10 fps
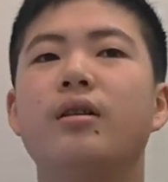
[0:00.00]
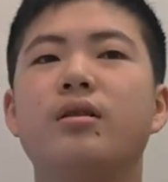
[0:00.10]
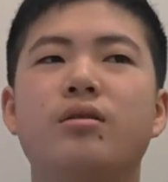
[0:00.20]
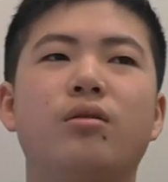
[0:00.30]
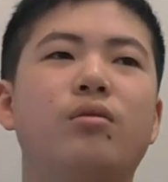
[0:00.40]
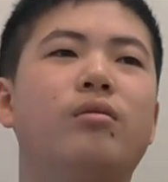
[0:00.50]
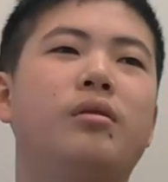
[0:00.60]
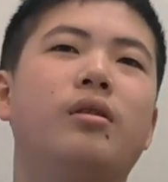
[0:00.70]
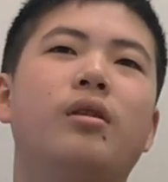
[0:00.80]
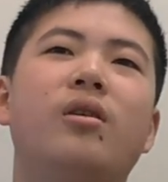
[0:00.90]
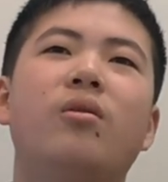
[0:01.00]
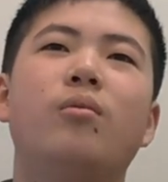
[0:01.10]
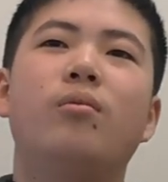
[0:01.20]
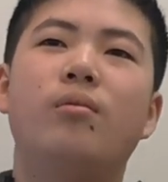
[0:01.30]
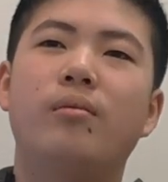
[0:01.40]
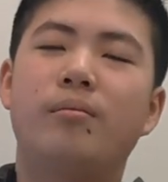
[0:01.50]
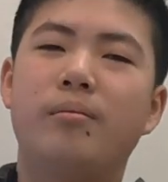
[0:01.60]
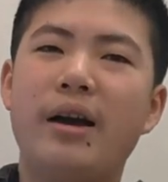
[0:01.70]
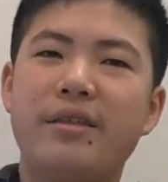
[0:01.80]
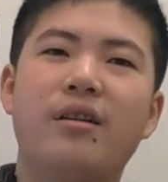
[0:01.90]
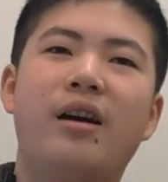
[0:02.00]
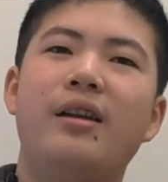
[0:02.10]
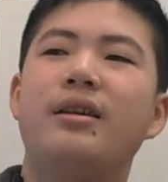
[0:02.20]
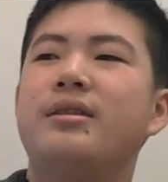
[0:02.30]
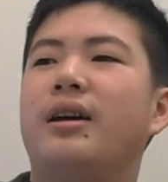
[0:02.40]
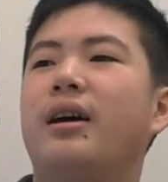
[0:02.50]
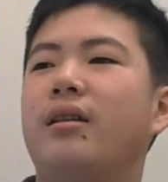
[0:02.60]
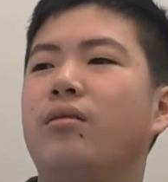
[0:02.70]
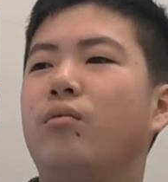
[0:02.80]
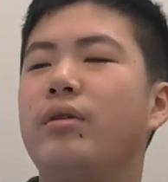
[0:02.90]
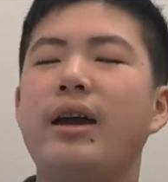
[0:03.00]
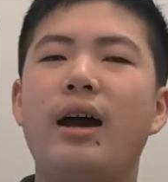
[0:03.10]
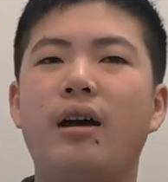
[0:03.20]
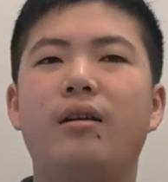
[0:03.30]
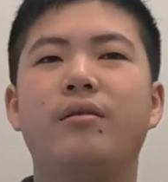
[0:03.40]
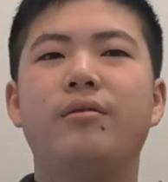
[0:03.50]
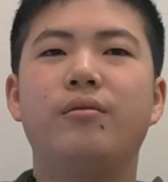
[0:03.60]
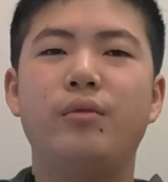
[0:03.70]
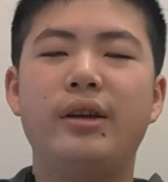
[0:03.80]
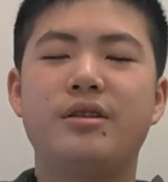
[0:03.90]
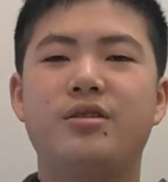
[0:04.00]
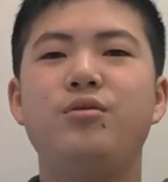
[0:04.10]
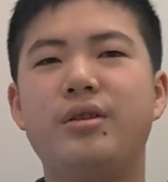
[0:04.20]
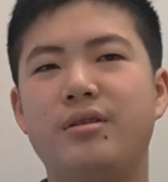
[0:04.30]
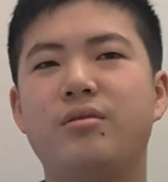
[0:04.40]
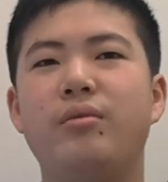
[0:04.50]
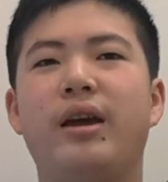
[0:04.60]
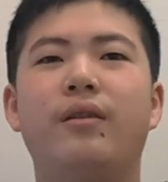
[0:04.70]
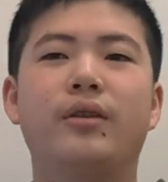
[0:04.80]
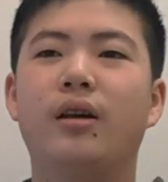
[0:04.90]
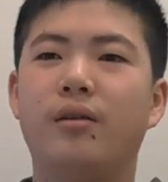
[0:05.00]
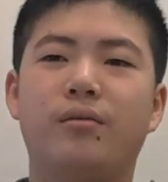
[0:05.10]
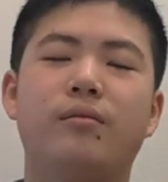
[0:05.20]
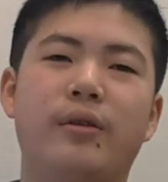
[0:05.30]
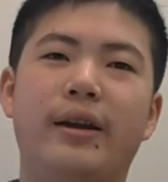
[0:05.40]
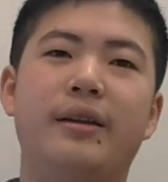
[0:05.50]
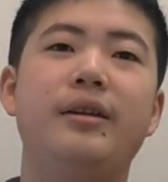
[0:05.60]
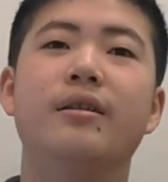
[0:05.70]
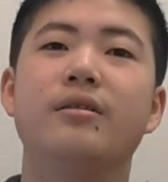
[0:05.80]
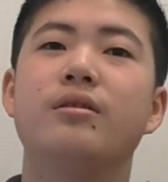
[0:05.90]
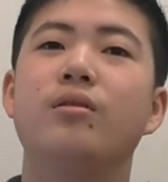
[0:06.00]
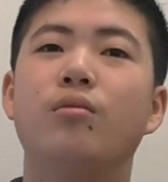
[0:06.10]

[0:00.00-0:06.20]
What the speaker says: So my thought is that we as students, we have a lot of great ideas.